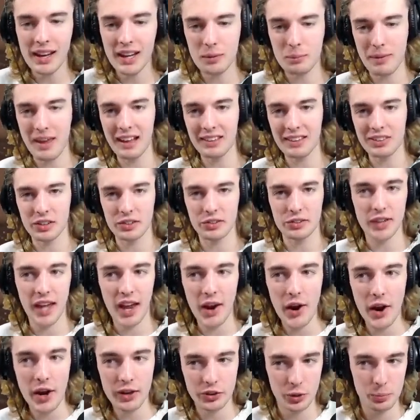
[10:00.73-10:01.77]
to make this
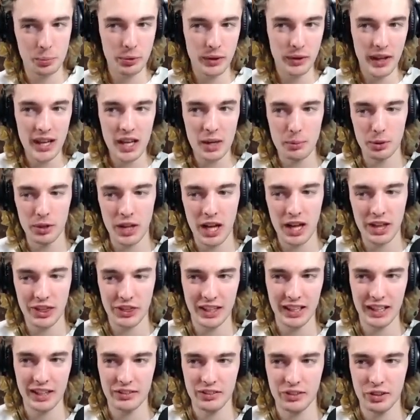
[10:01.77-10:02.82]
character playable, I think, is